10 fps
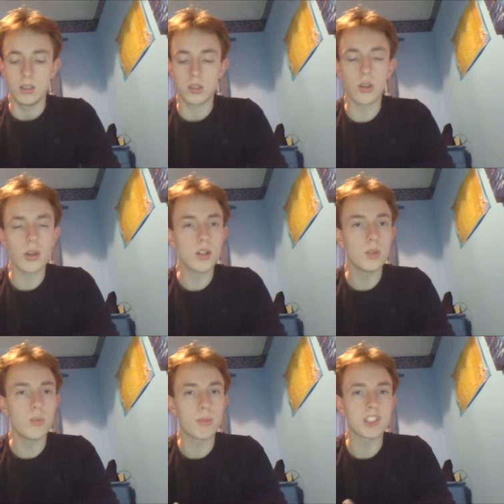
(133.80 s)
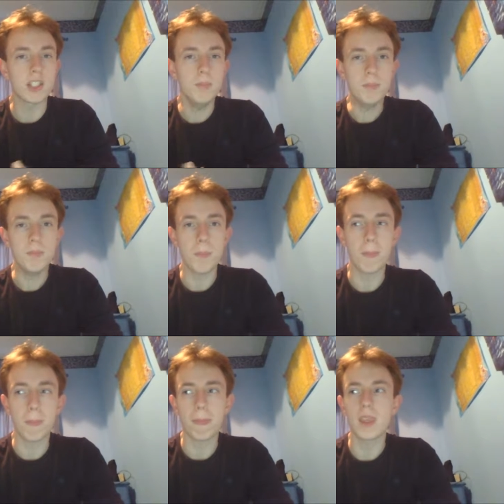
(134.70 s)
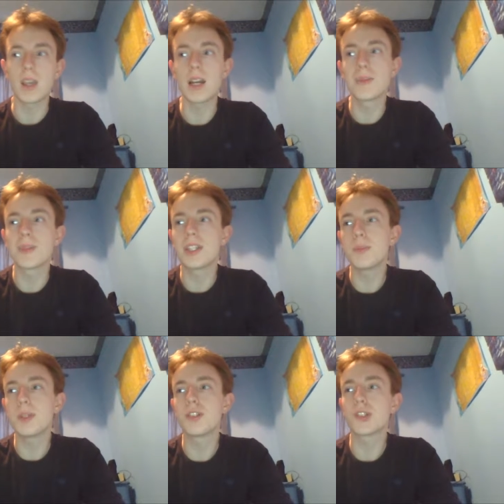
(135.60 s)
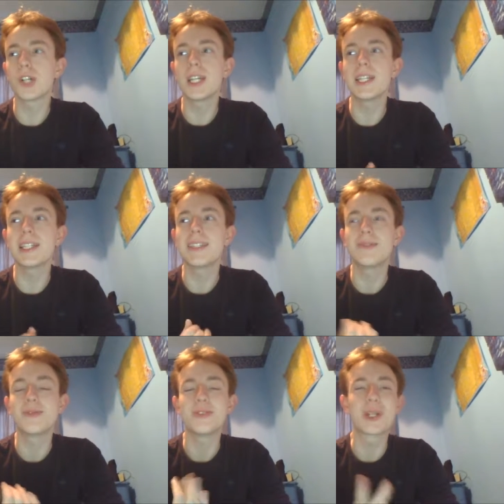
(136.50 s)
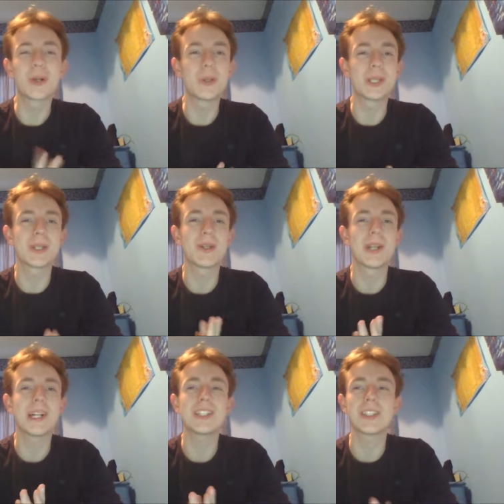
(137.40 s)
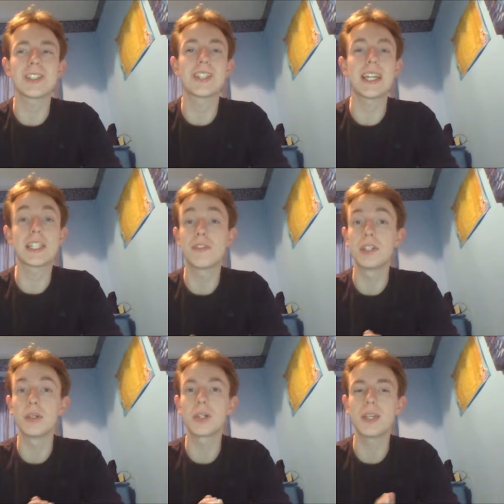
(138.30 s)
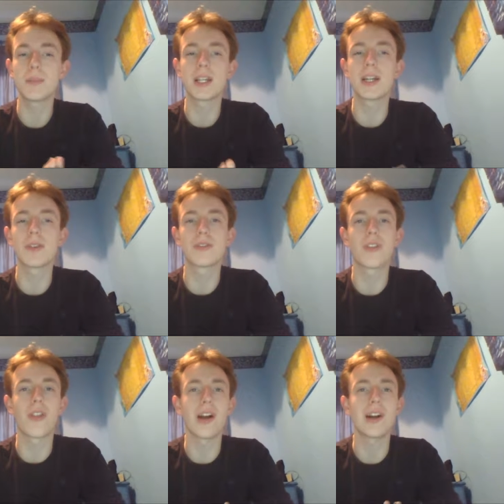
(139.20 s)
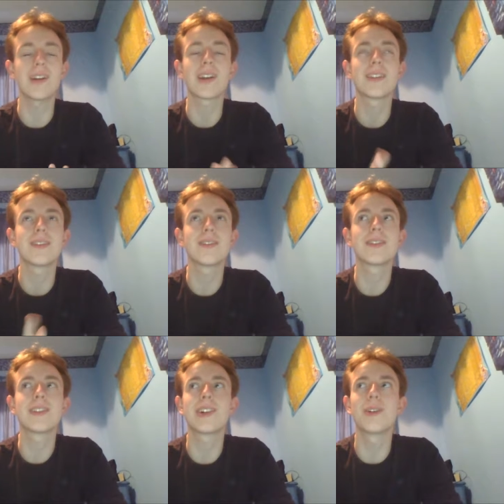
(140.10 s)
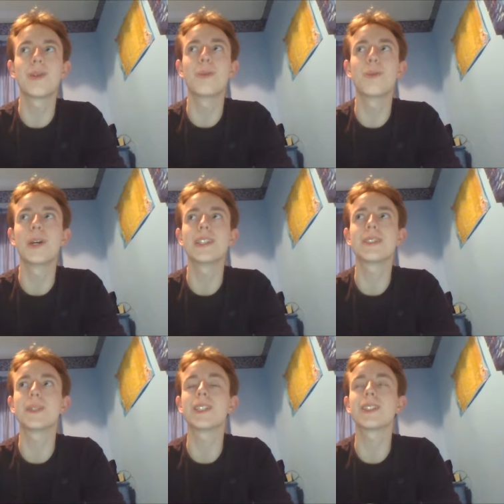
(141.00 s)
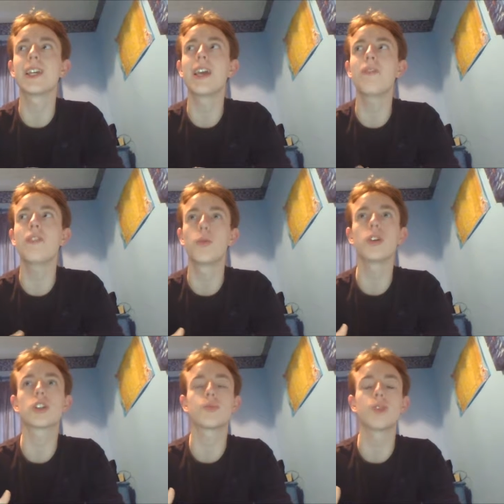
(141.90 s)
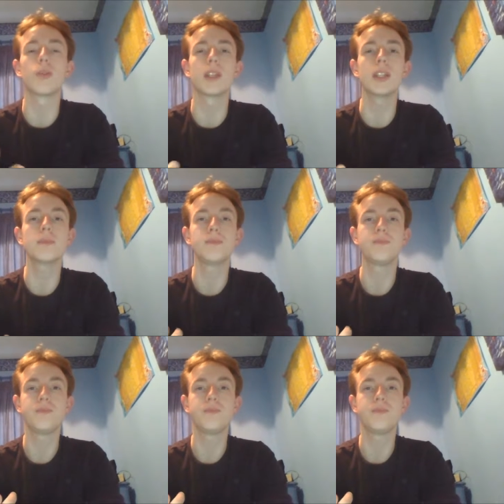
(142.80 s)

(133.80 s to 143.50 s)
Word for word: So now I got a proper Slim. I am going to be trying recording on that, just a test video. Keep an eye out for that. I cannot wait because if it works properly,